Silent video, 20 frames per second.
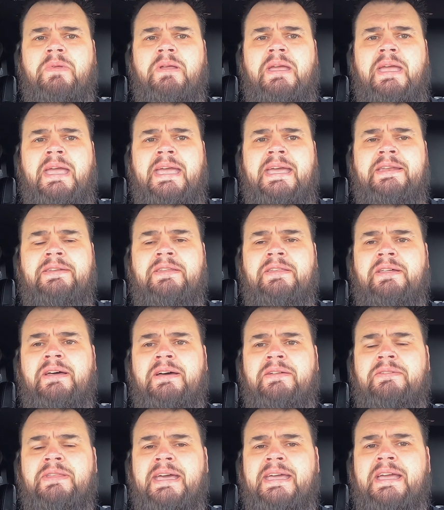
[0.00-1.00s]

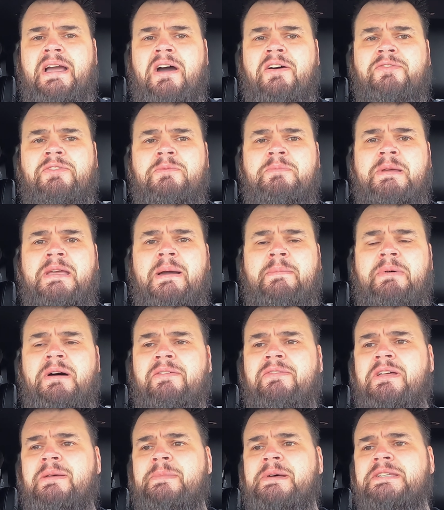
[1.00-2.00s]
and they offered me
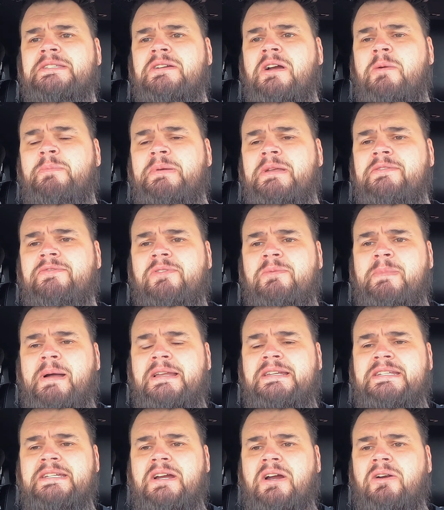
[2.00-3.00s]
above MSRP for my
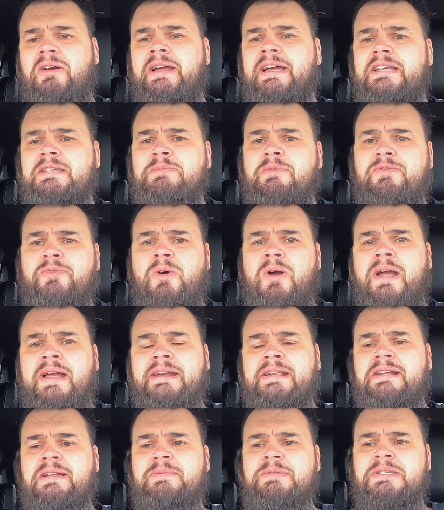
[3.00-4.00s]
TRX before I
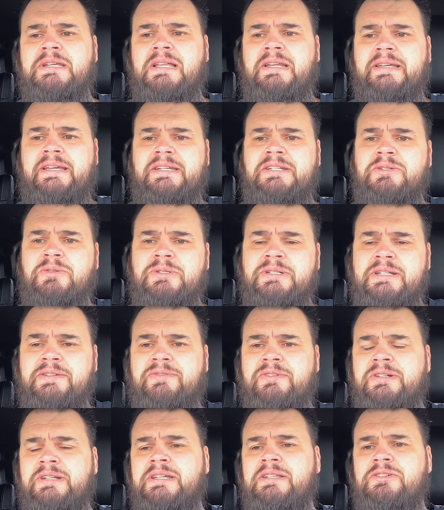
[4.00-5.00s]
ended up selling it to a
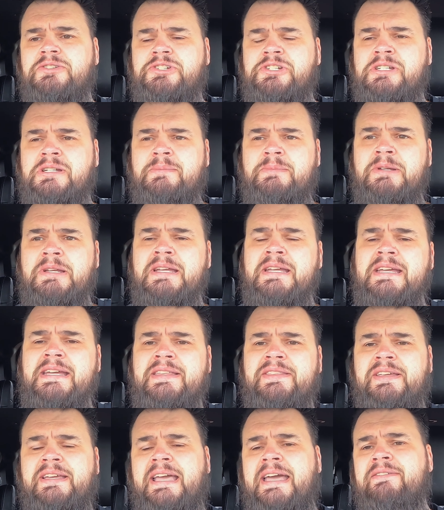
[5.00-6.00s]
different dealership.
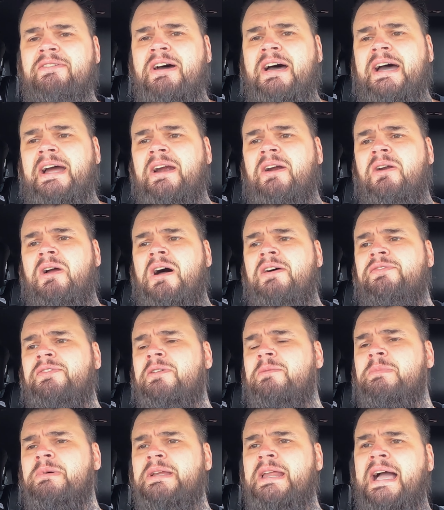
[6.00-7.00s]
They gave a higher
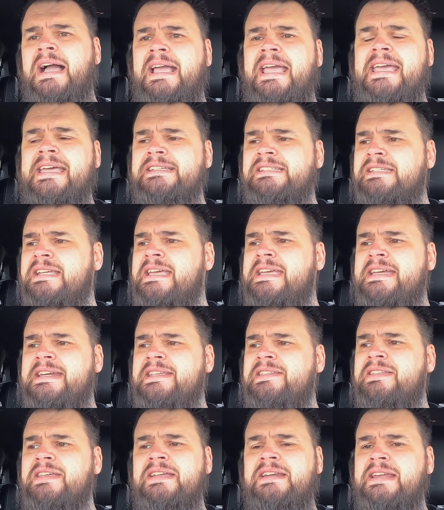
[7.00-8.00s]
offer, but I can't say
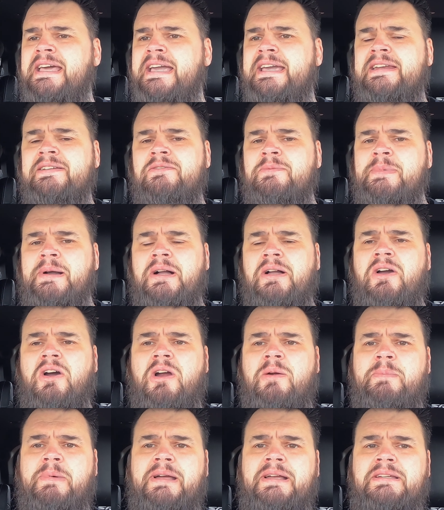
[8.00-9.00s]
anything negative about
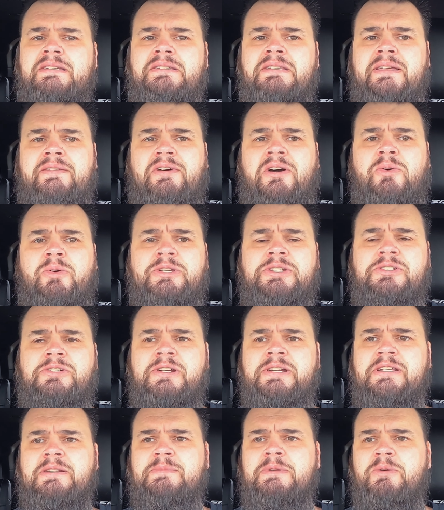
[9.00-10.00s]
CarMax. They've always
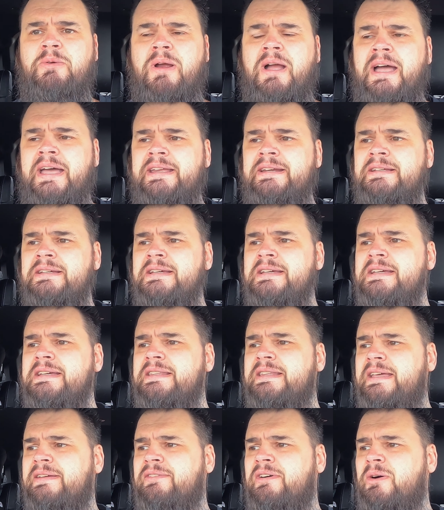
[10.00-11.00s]
treated me right.
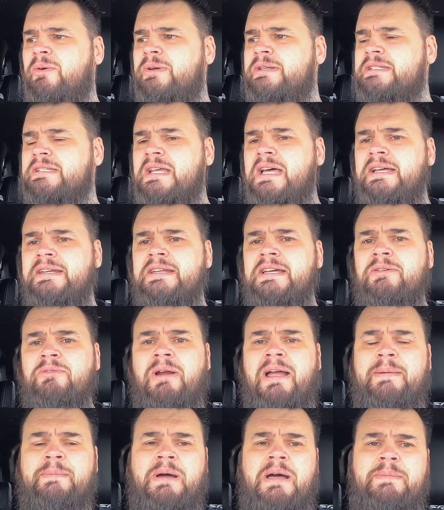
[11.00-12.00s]
They've always done
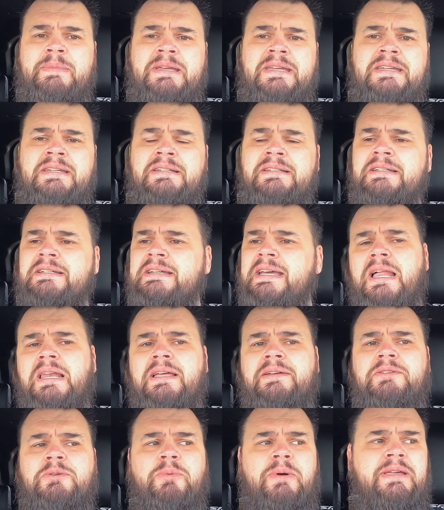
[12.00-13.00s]
right by me. I
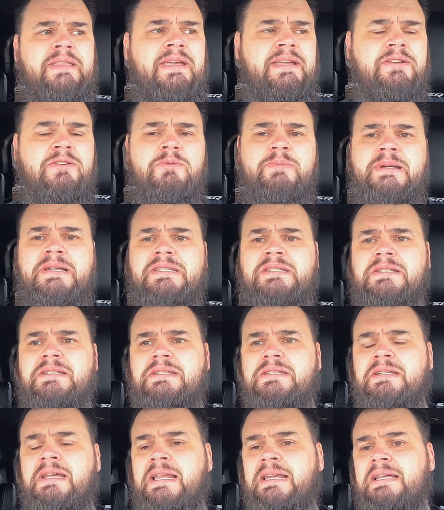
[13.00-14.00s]
love the way they do
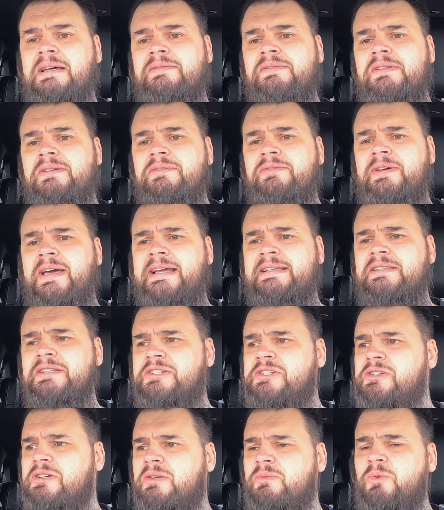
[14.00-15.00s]
business. I love the fact
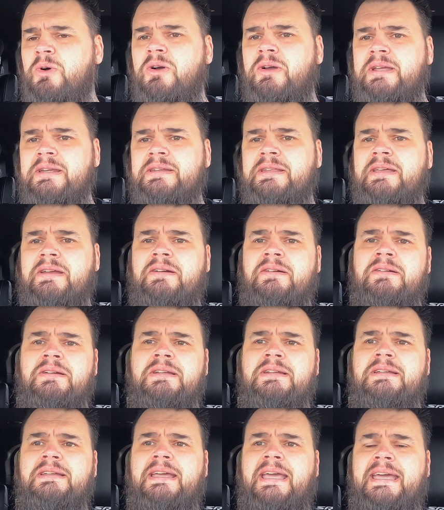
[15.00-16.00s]
that you can walk in there
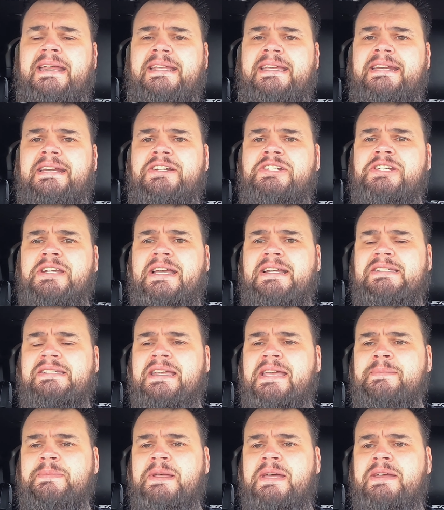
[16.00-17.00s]
and get a check
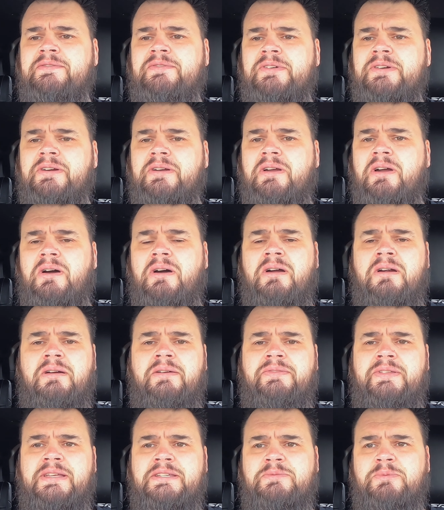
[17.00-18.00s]
same day for your car
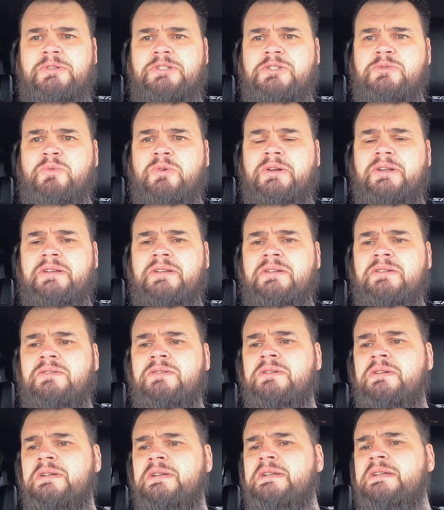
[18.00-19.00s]
if that's what you want to do.
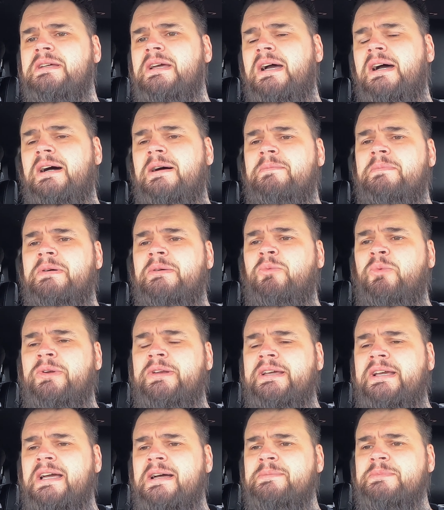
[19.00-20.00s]
But when
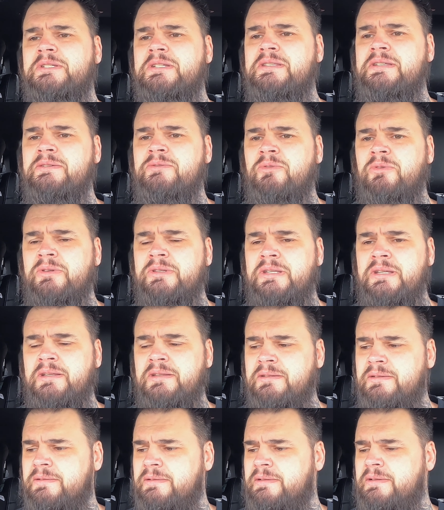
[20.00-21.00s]
it comes to the
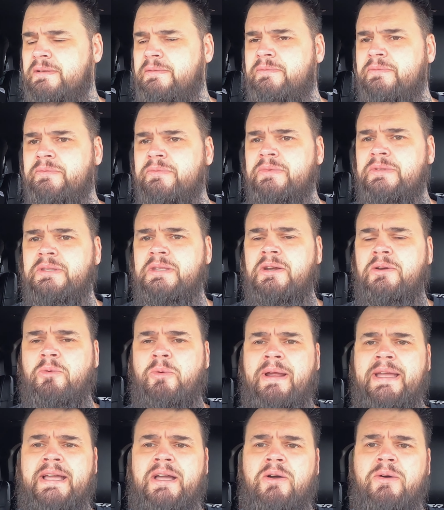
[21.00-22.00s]

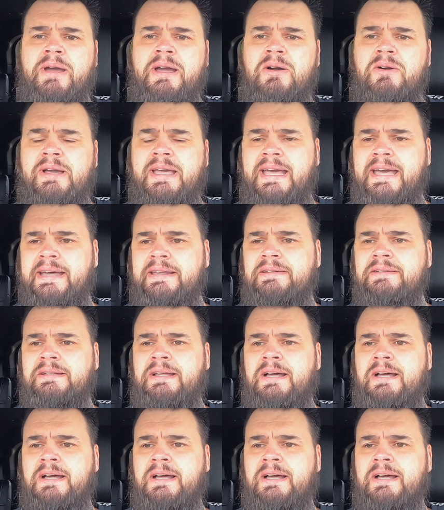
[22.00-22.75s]
Durango Hellcat,